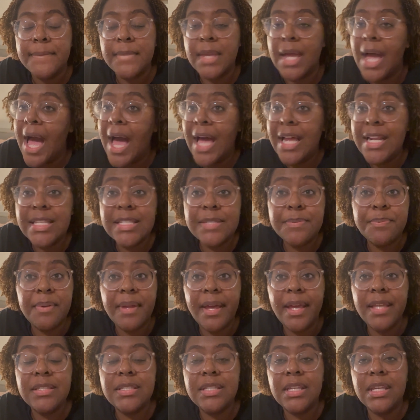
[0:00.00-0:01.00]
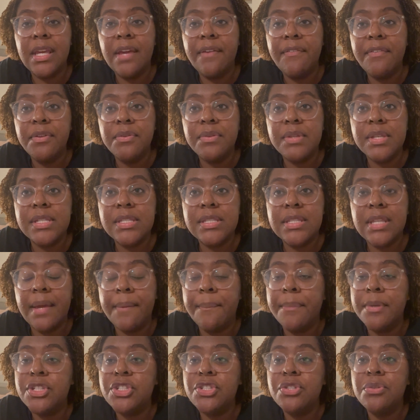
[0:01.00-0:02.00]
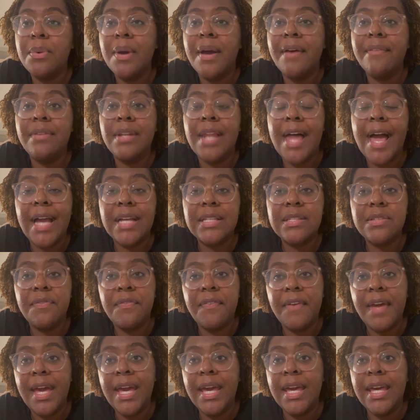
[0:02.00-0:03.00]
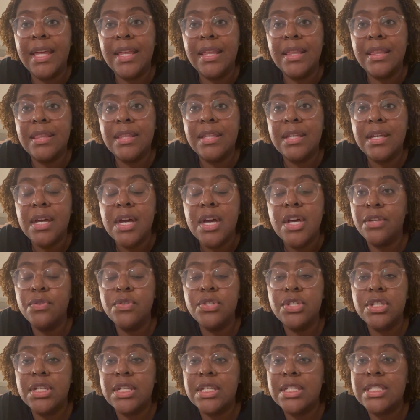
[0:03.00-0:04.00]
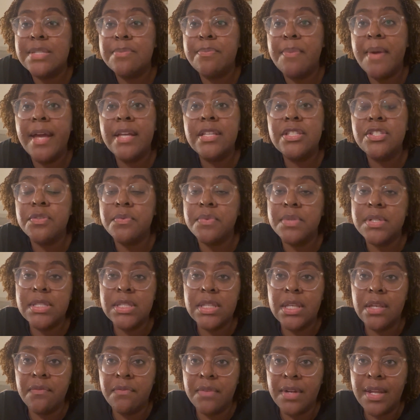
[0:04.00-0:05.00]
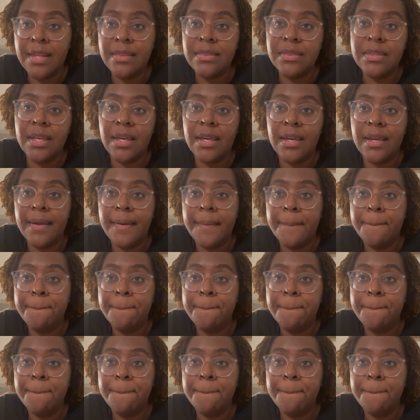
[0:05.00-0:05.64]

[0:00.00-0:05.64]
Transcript: God has planned to give you this thing, but you have lacked faith. You should expect to receive nothing.